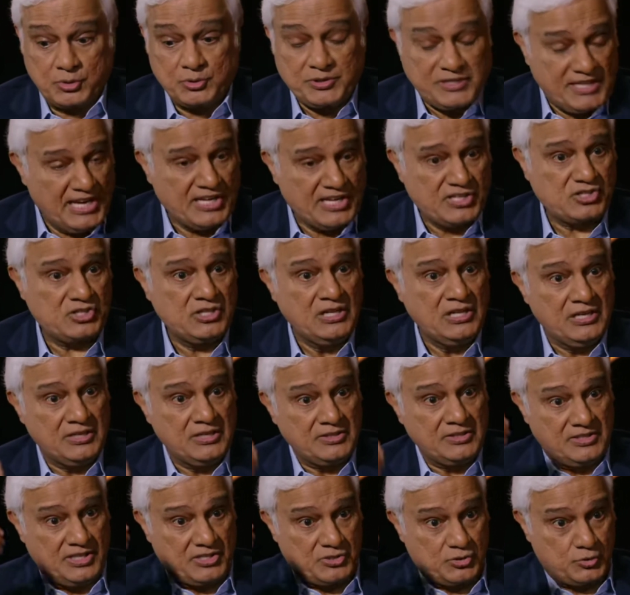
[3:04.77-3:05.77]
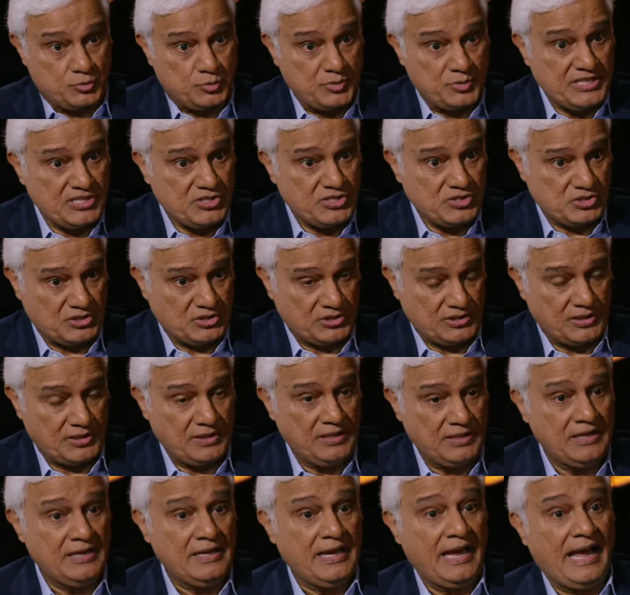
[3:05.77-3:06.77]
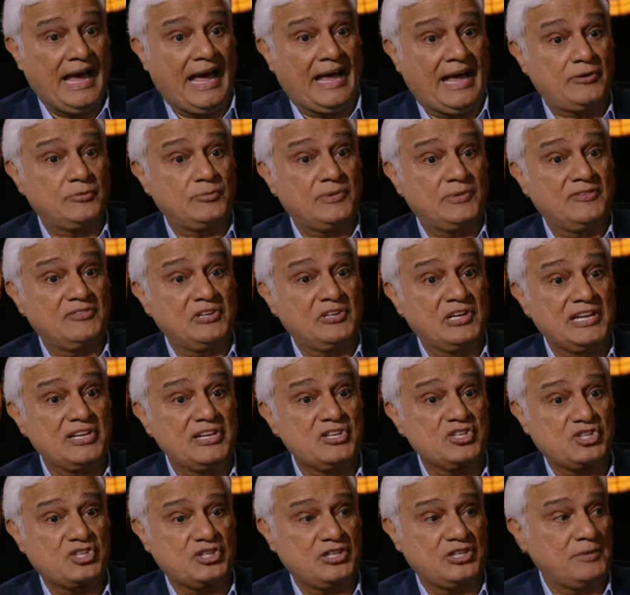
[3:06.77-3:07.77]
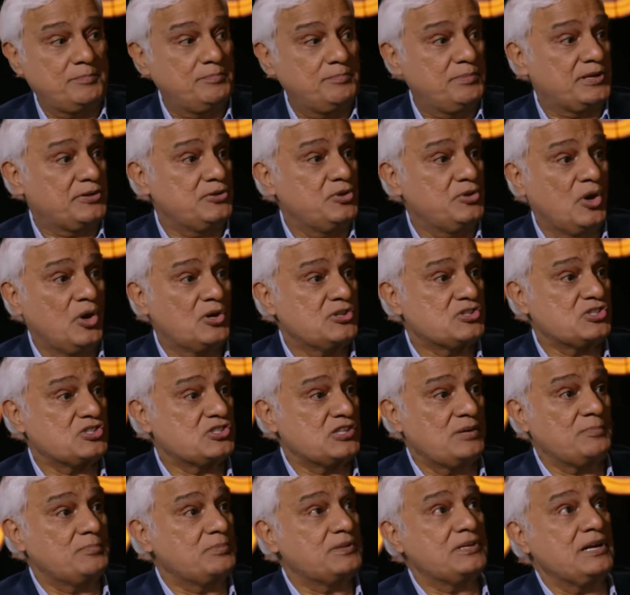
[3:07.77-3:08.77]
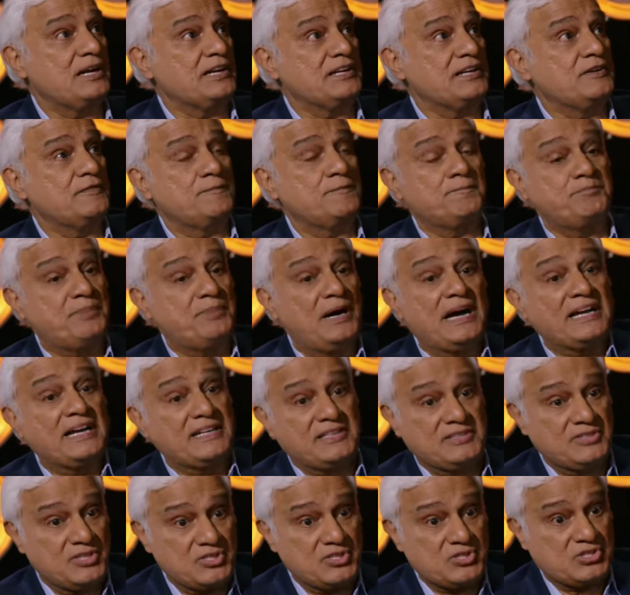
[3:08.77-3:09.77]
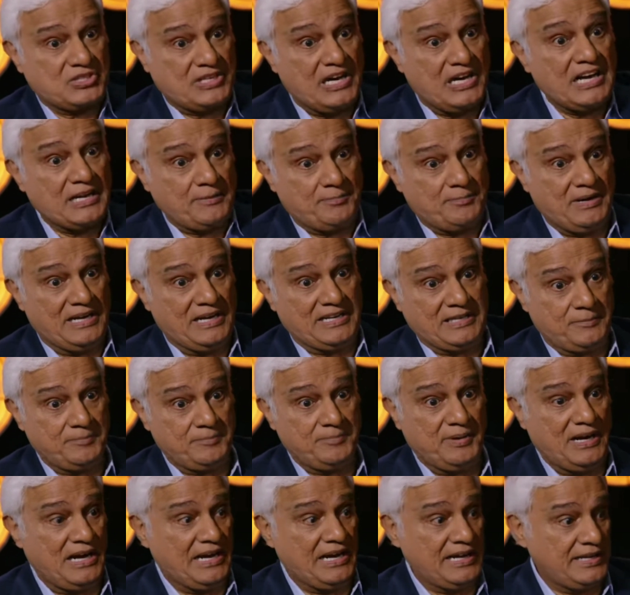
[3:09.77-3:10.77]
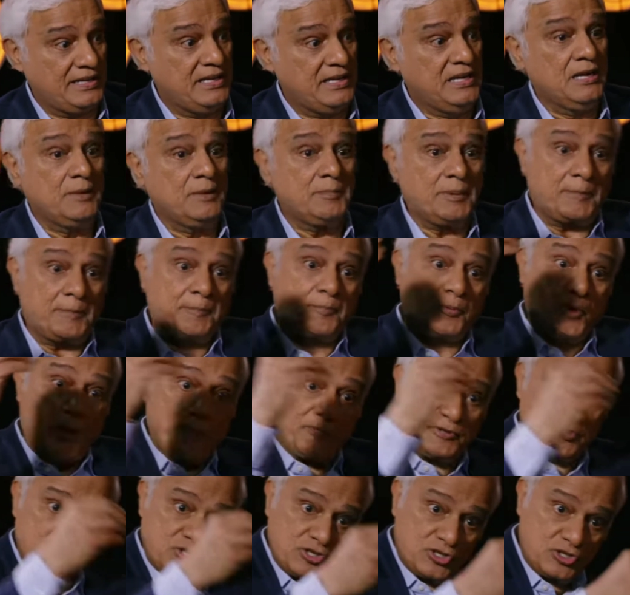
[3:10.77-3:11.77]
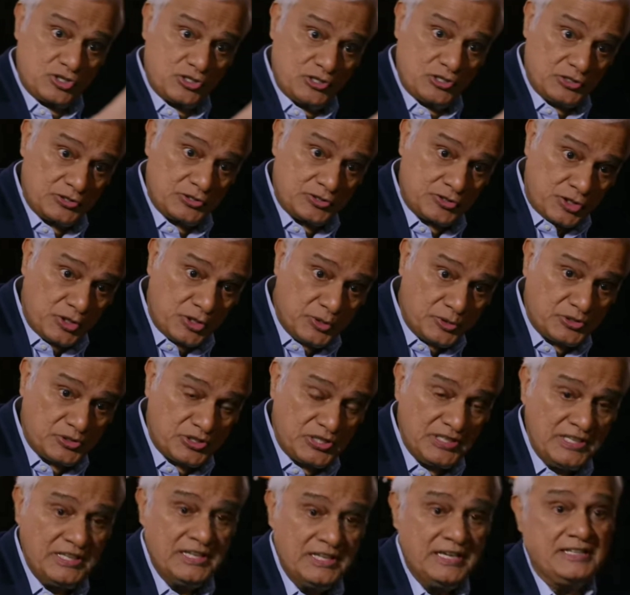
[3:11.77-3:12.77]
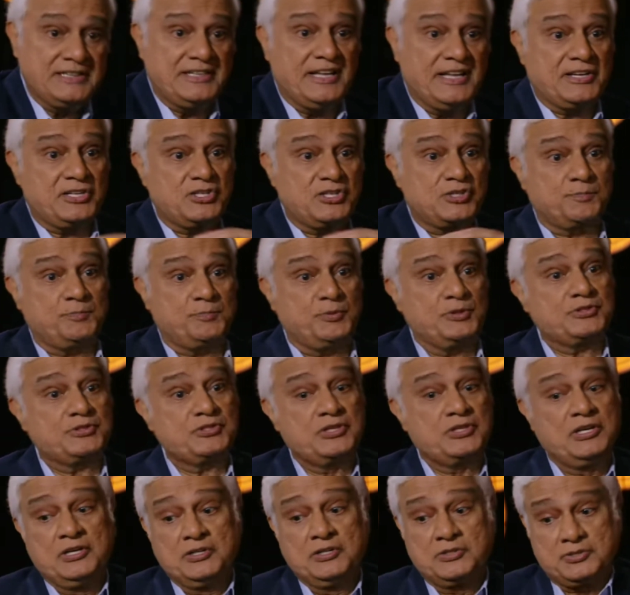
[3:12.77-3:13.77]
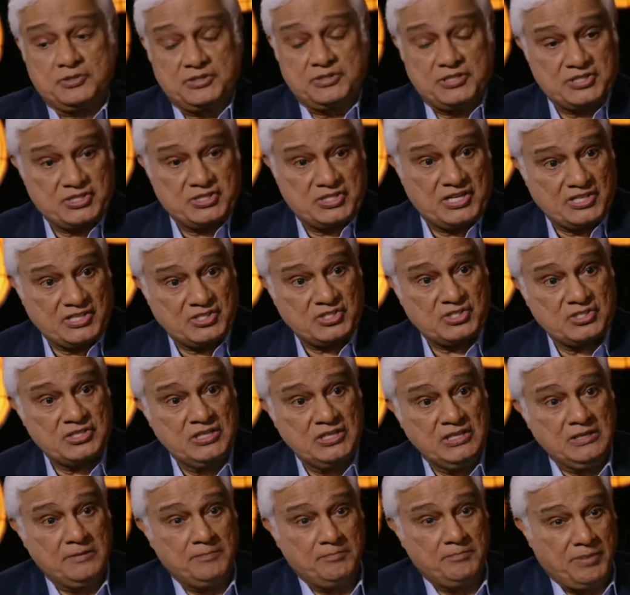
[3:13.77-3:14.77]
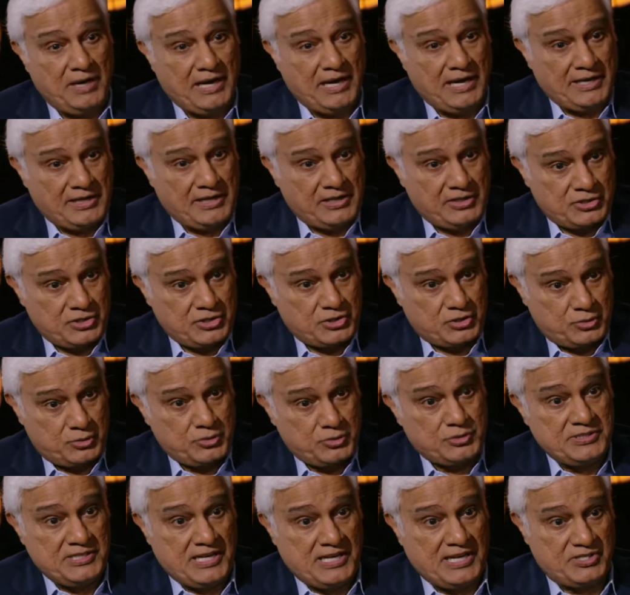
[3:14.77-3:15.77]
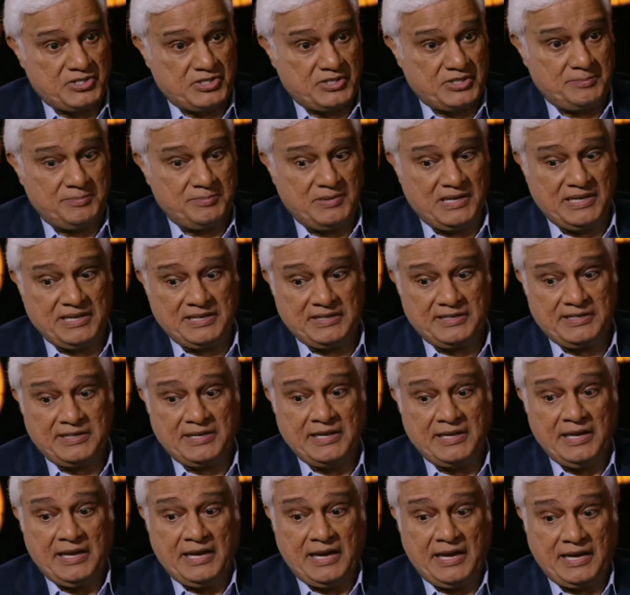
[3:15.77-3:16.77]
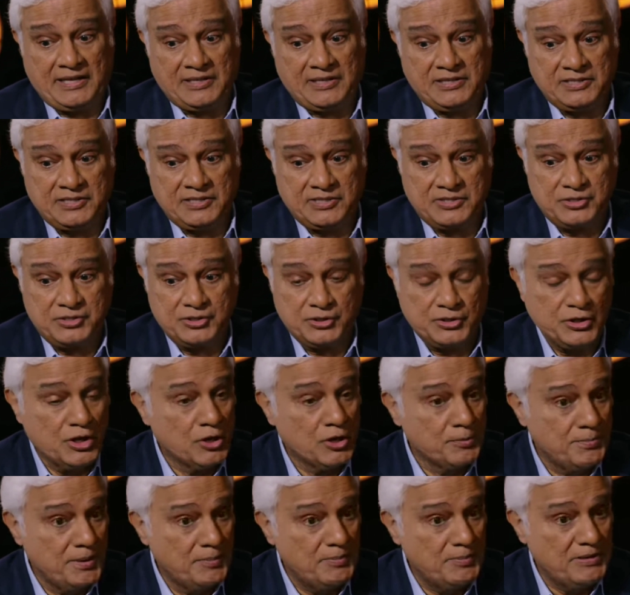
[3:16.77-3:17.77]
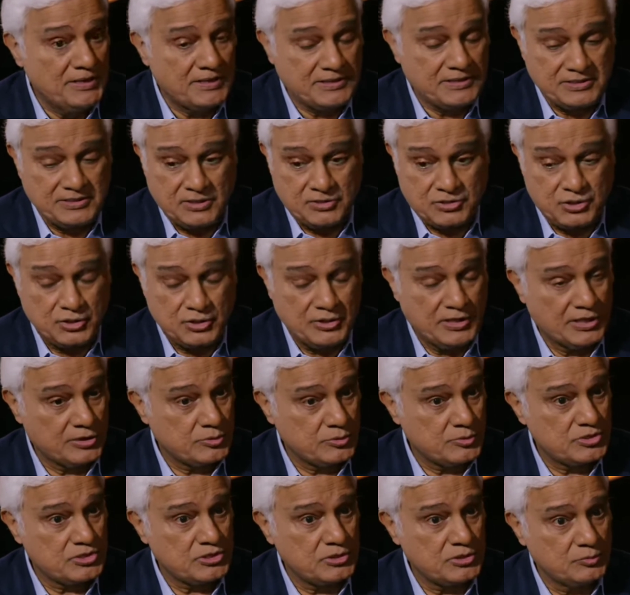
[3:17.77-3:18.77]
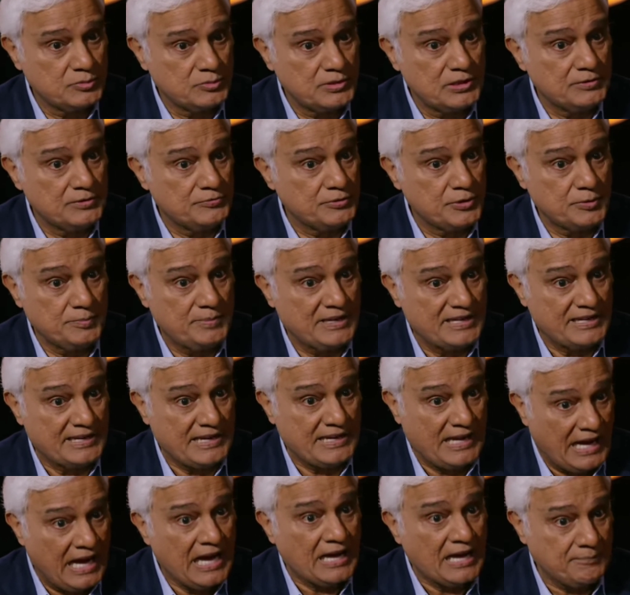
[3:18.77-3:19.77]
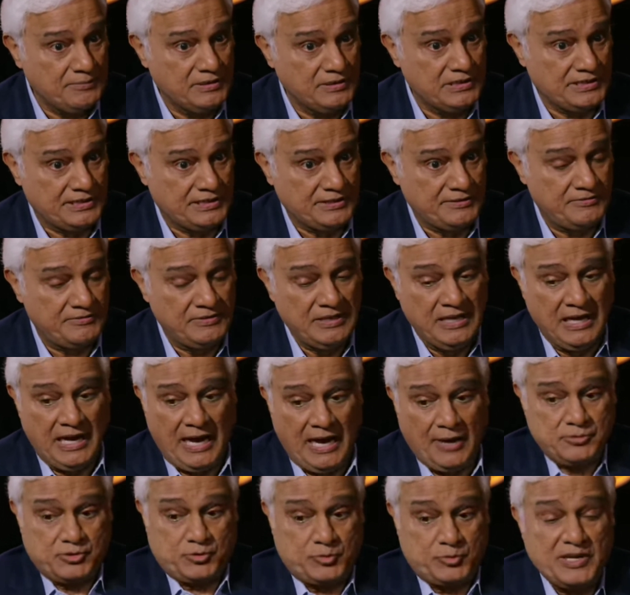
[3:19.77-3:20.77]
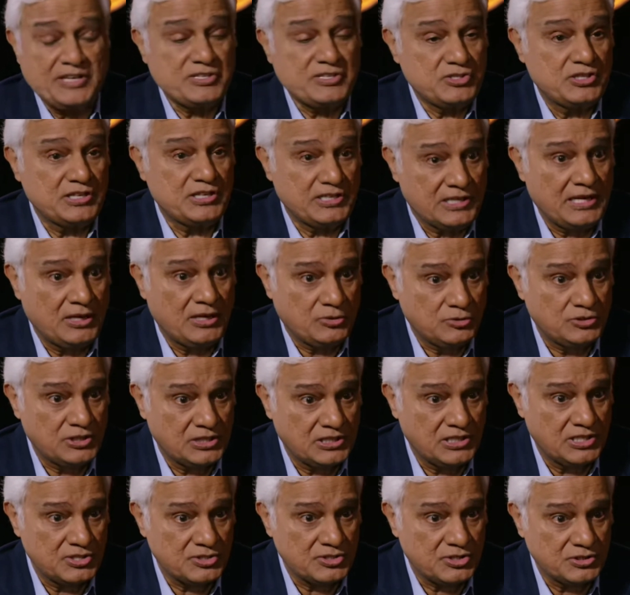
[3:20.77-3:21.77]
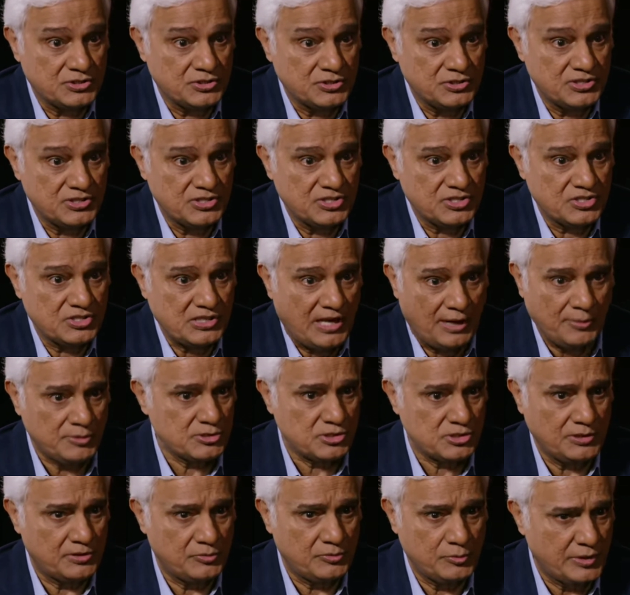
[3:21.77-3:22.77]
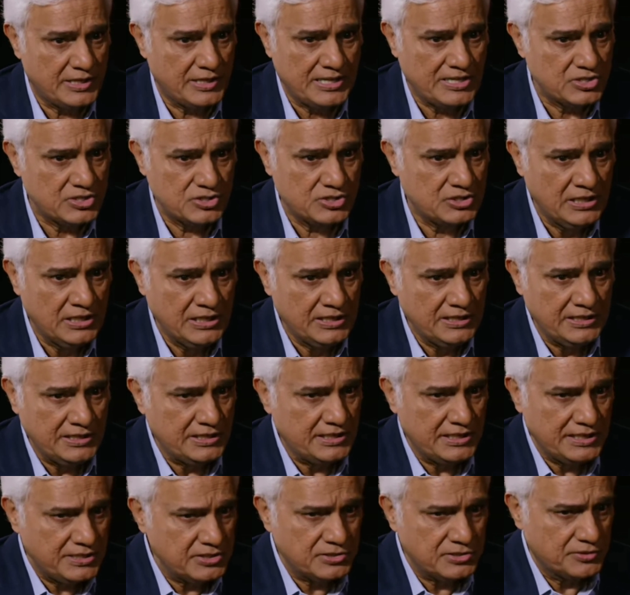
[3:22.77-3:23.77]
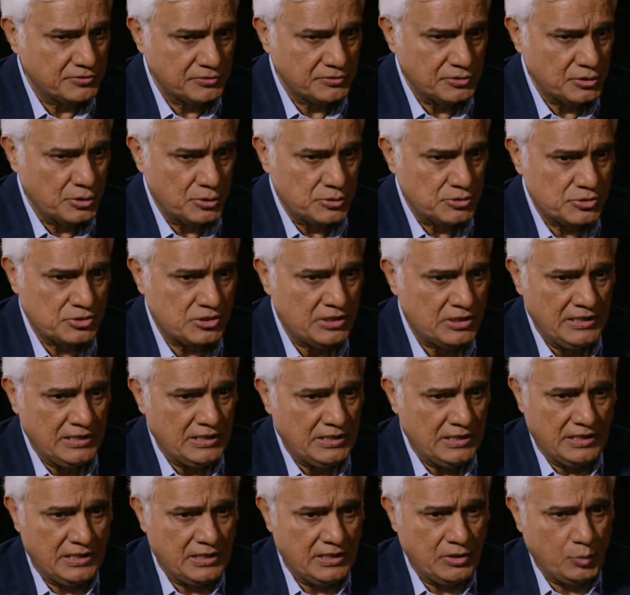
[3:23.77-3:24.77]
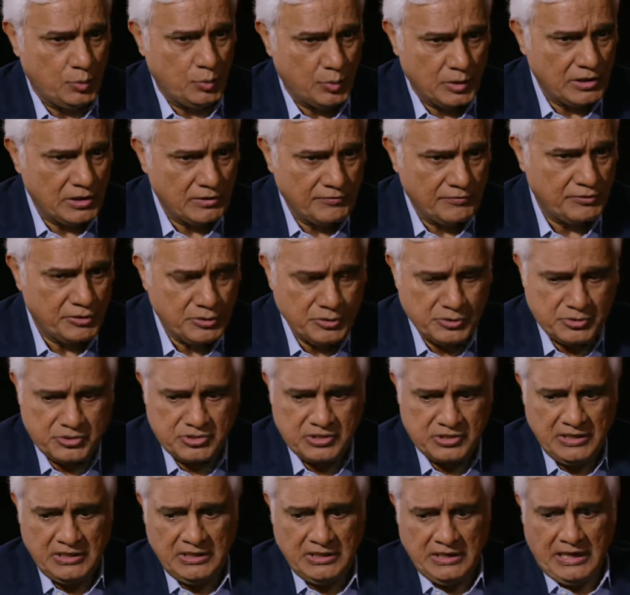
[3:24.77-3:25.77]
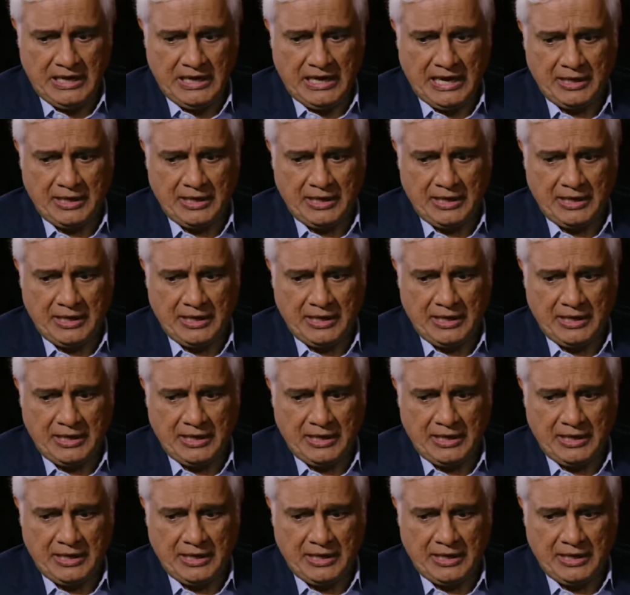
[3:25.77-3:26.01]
So yes, there's reason and revelation, but not some kind of pie in the sky by and by, but propositional truth that is put to the test by a scrutinizing mind. And the Judeo-Christian worldview, Ben, I believe, I was raised in a counterculture to this. I wasn't raised in either of those worldviews.